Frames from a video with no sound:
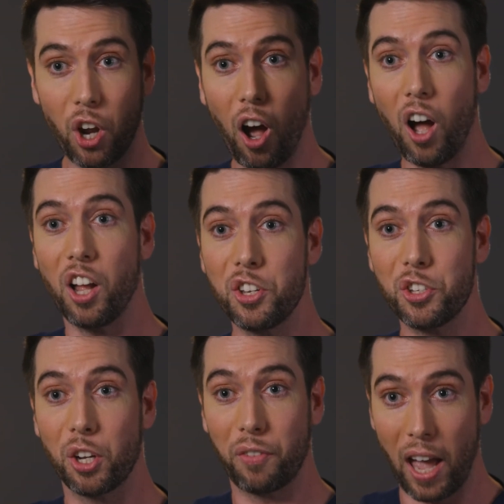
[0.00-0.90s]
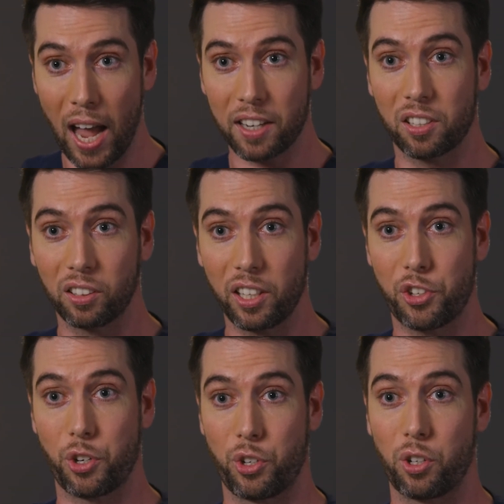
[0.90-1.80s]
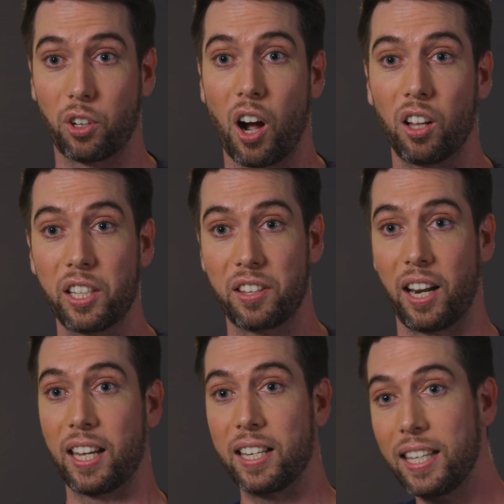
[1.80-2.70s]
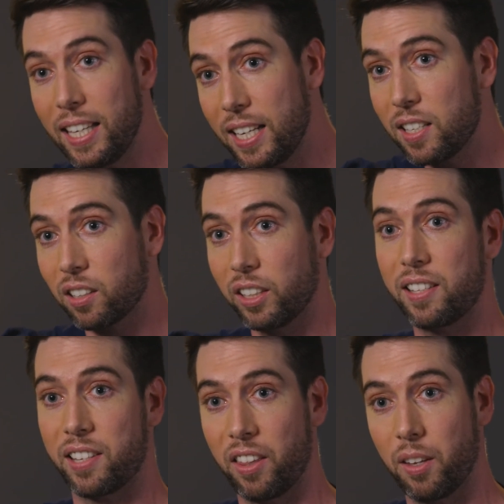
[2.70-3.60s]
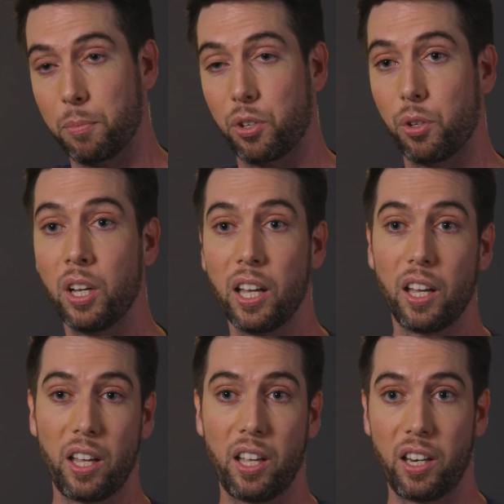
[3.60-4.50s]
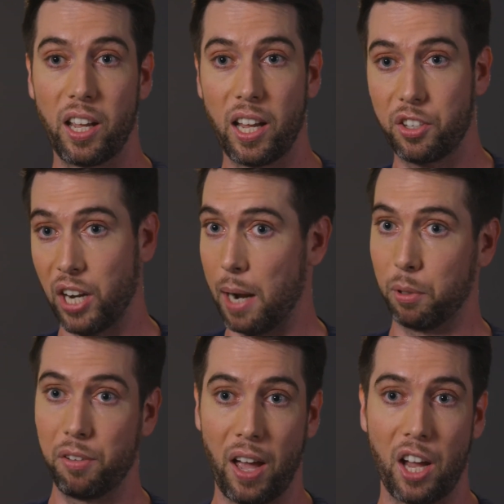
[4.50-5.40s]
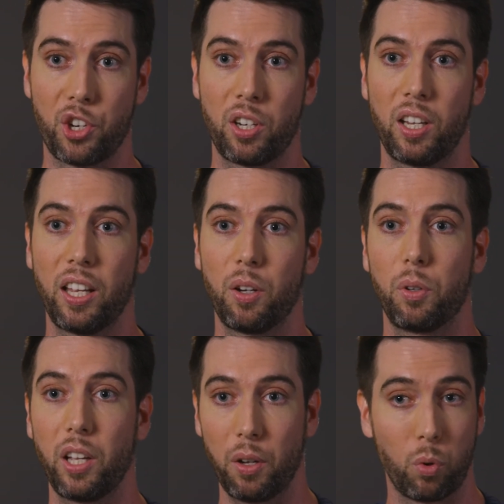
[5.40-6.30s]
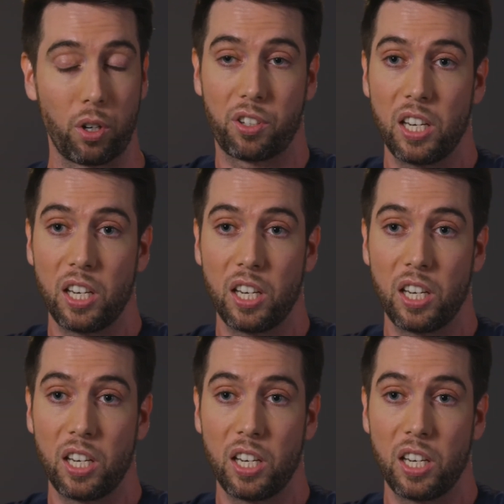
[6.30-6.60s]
tons of excellent surgical colleagues that I can easily send them to in a timely fashion, and it works